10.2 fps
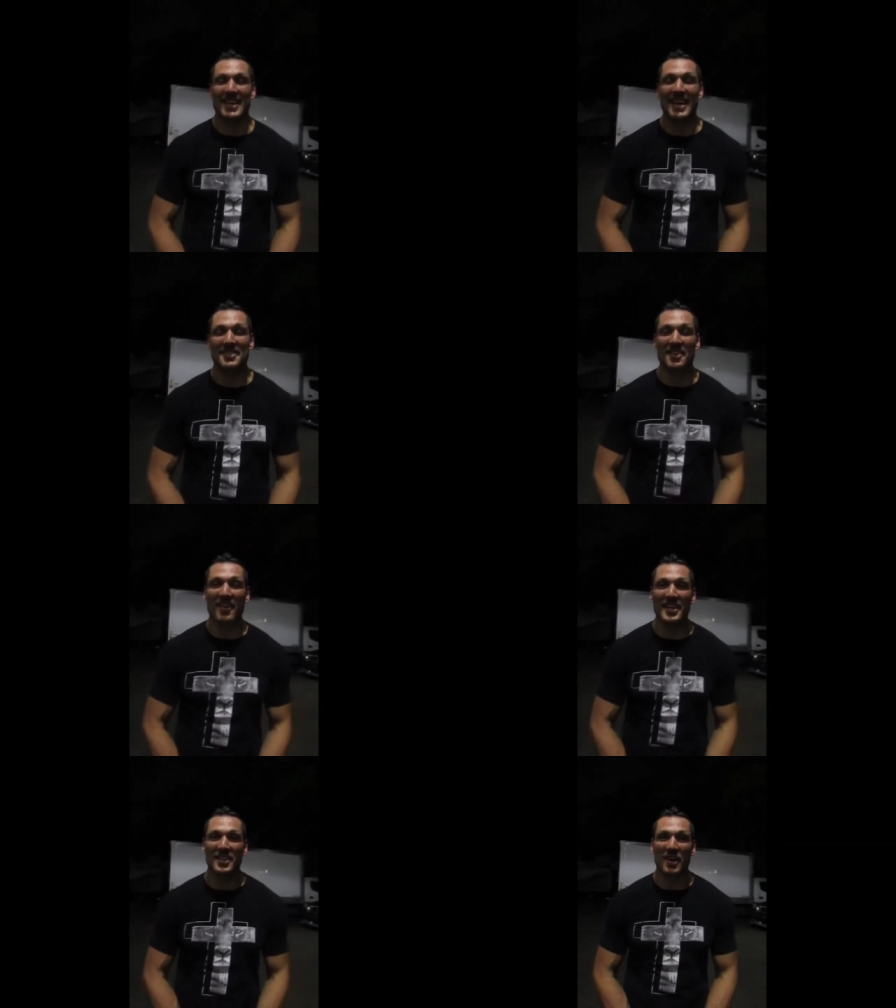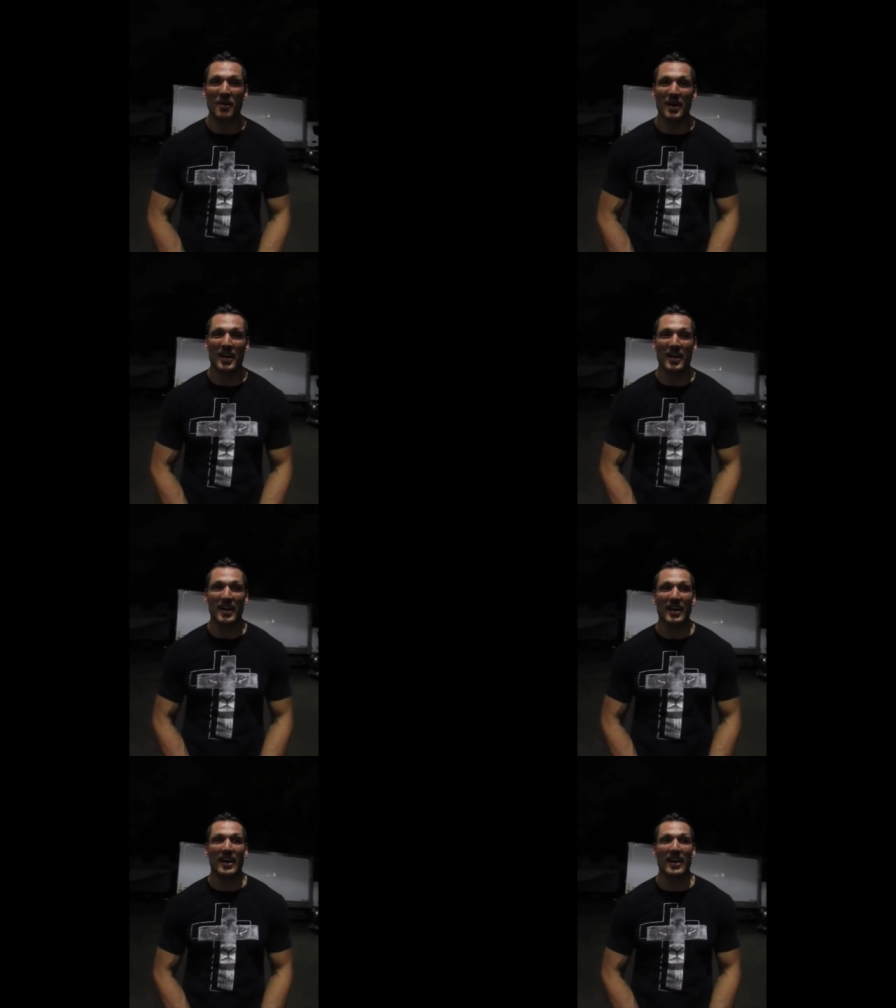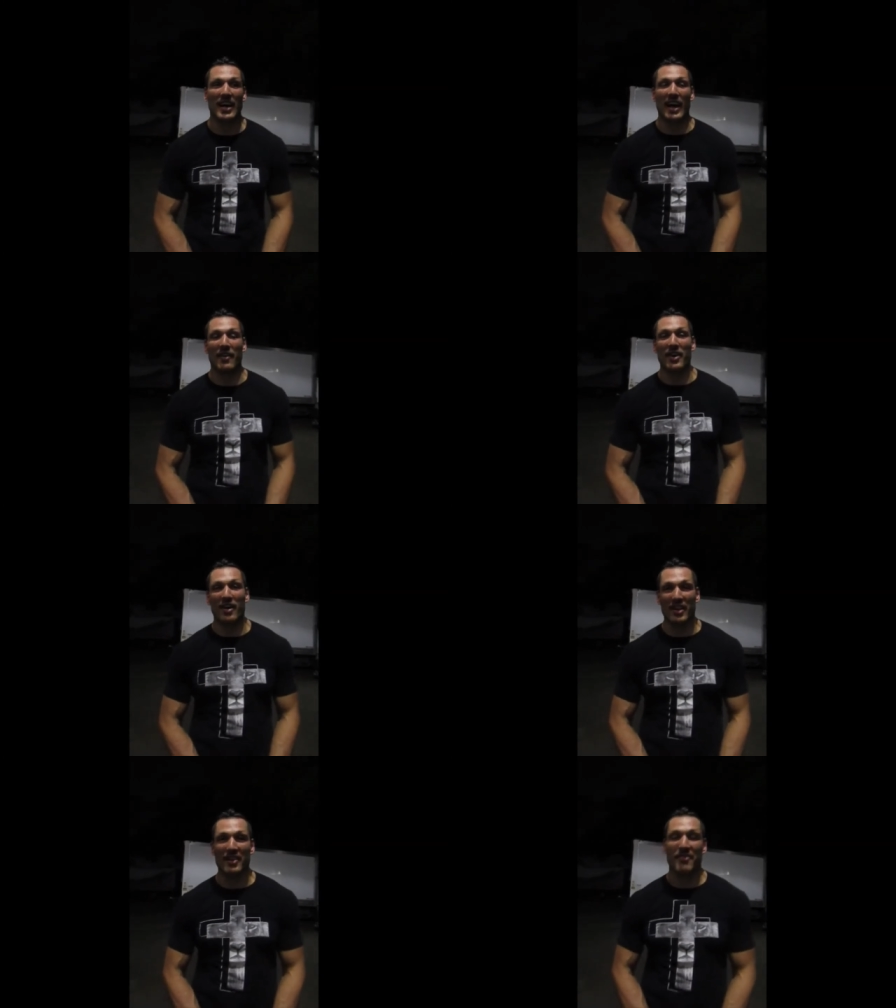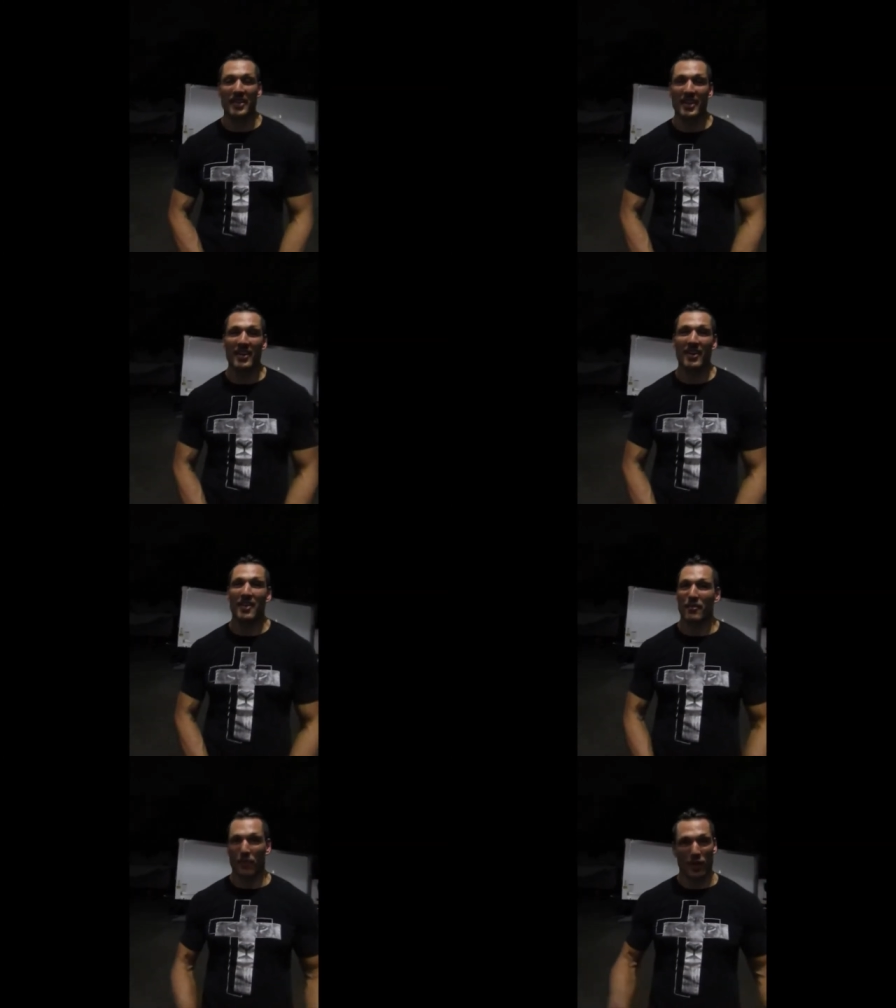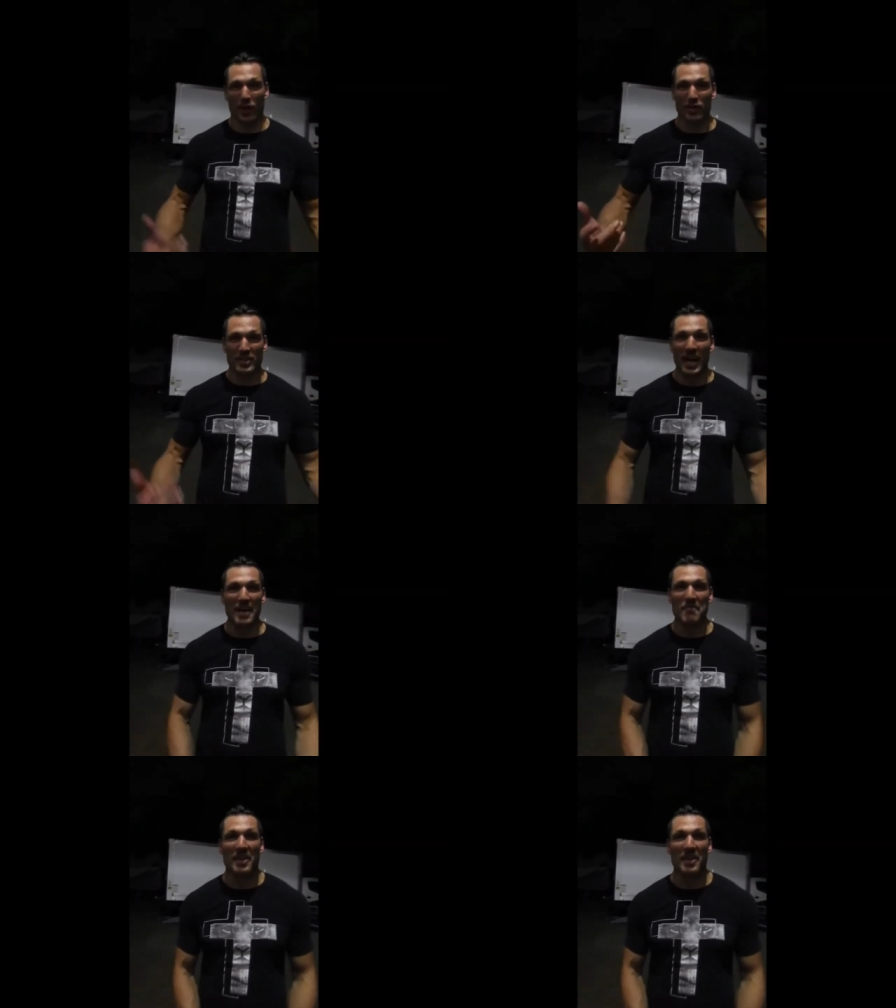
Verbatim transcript: Yeah, so I know uh, Ariel Levy for a long time.